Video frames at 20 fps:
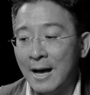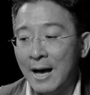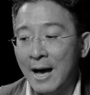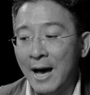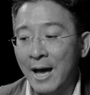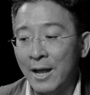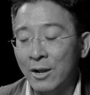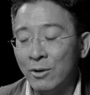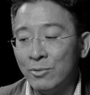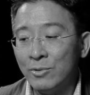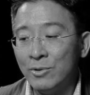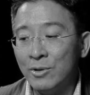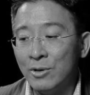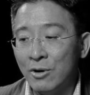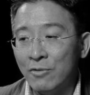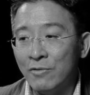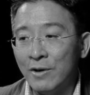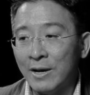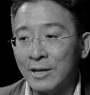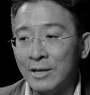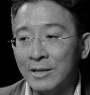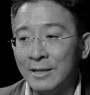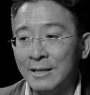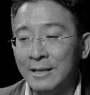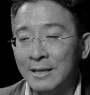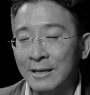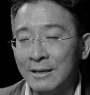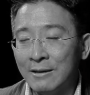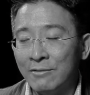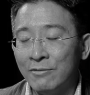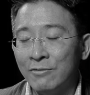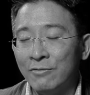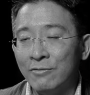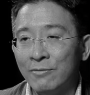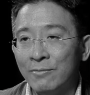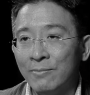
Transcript: I don't know if I could give